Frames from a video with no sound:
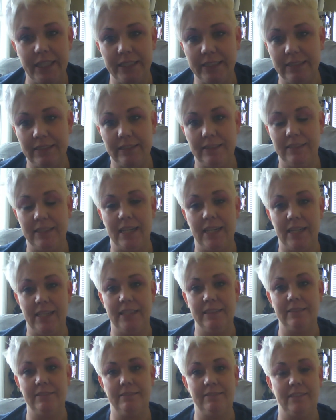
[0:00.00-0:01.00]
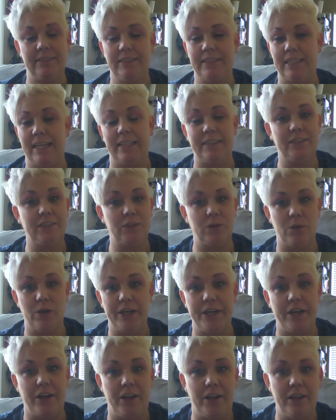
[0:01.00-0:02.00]
It's not a sad
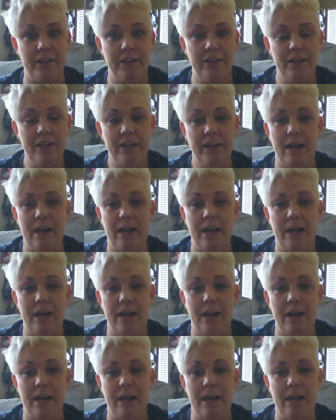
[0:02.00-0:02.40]
story at all.